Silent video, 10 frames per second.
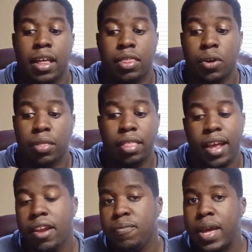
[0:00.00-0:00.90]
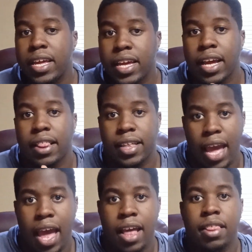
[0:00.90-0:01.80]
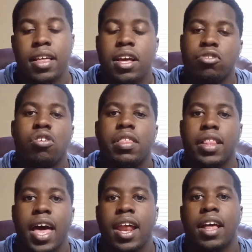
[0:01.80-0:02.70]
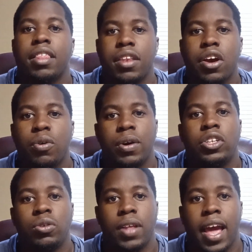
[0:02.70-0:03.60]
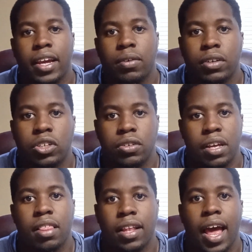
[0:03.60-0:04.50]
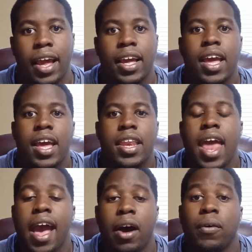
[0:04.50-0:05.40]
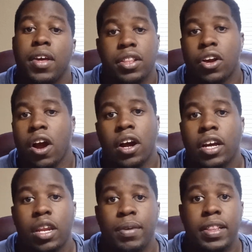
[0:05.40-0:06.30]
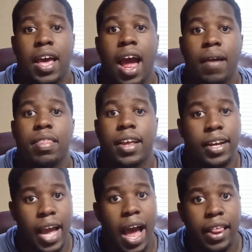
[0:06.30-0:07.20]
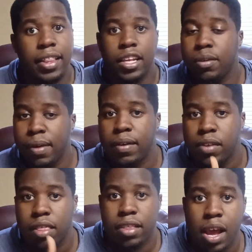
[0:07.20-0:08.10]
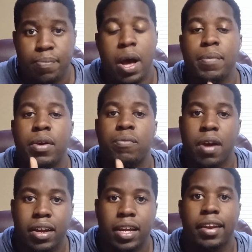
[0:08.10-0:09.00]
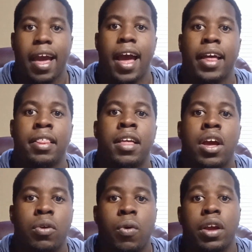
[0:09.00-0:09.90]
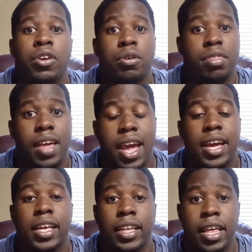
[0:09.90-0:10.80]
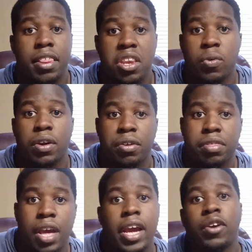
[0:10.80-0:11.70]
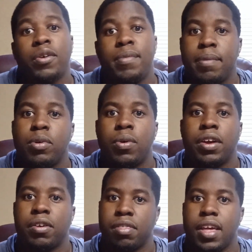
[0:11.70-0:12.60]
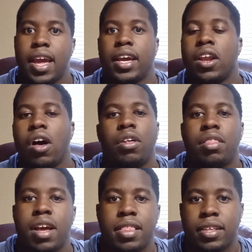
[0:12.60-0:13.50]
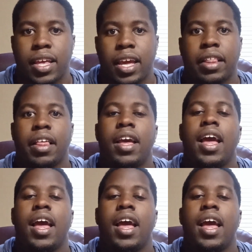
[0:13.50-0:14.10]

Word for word: And so instead of making us guess, just let us know what you like and what you dislike. Now, there are going to be times that guys need to be able to step up and recognize what you're saying and listen to what you're saying or remember what you're saying and all those types of things.